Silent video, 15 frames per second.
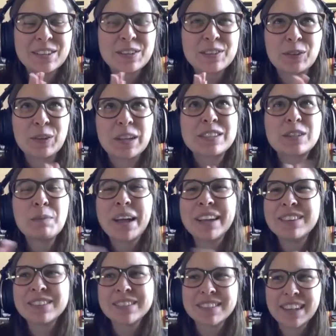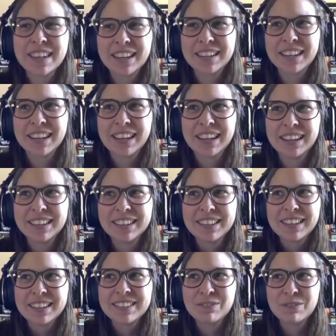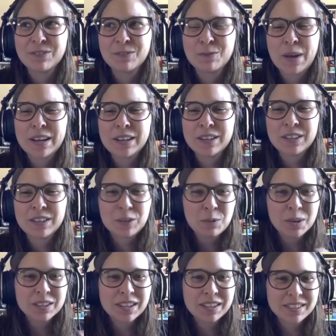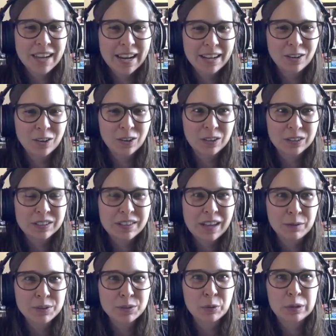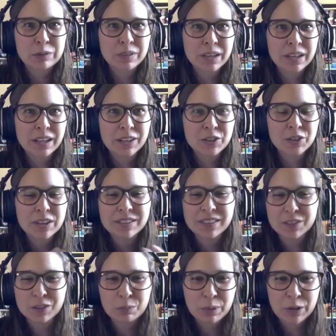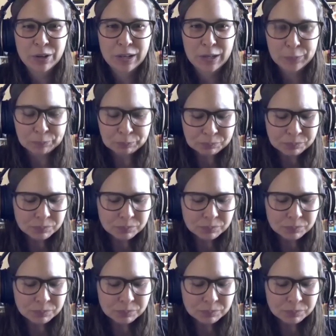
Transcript: So like, to my understanding, when you worked on Tangled, that was sort of a transition period